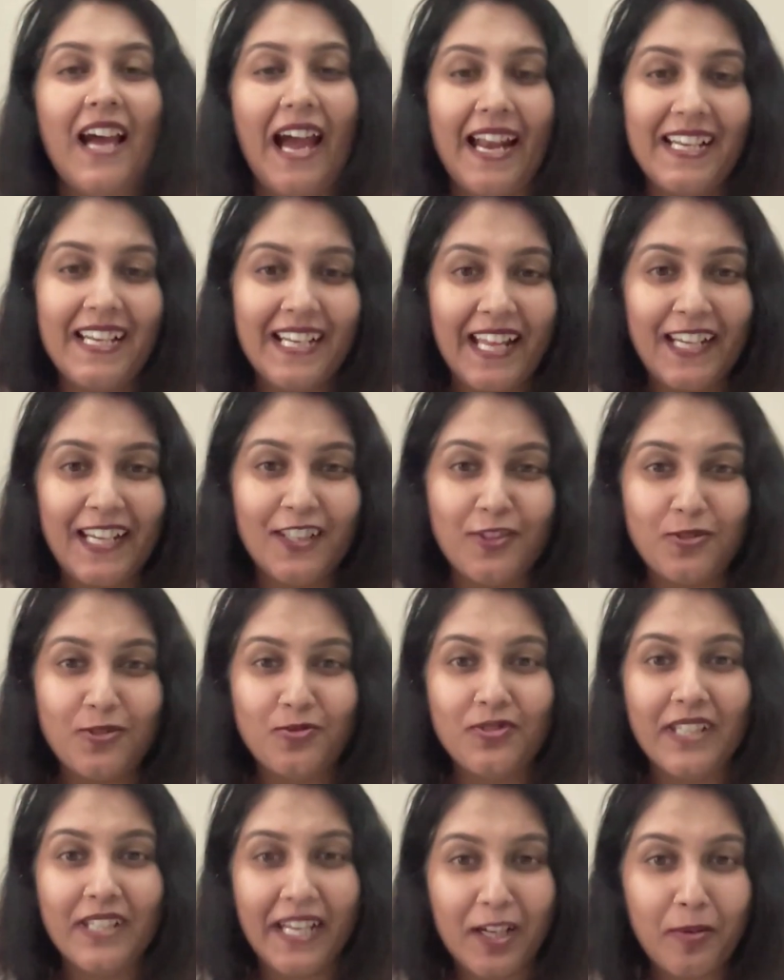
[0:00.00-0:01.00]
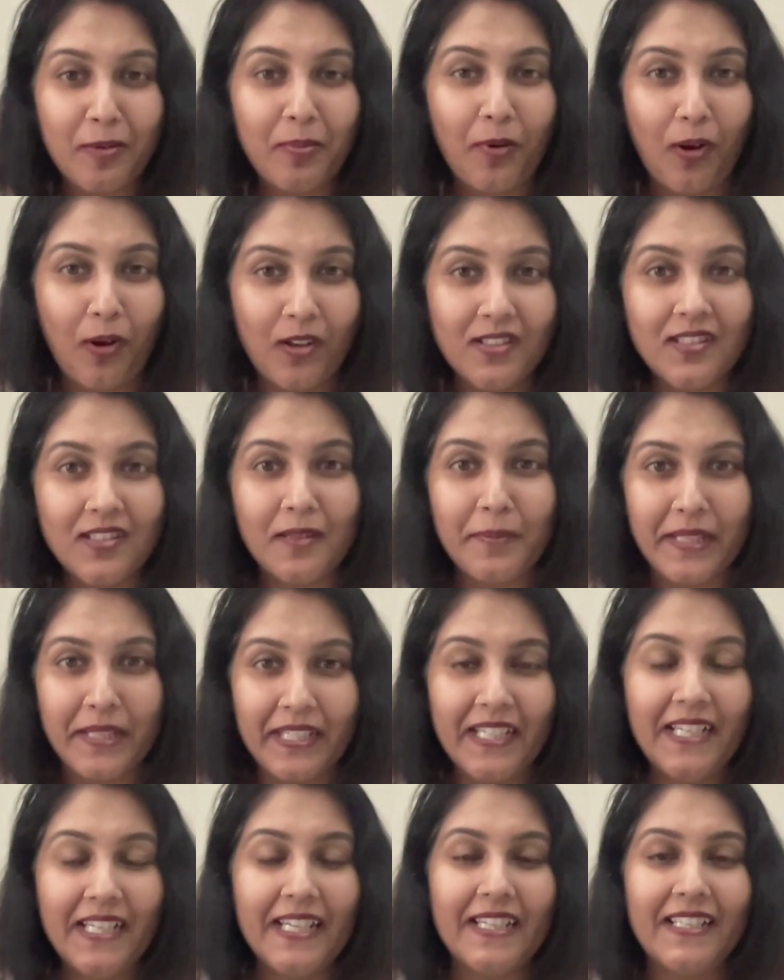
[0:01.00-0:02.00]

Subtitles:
I'd like to take a pause a minute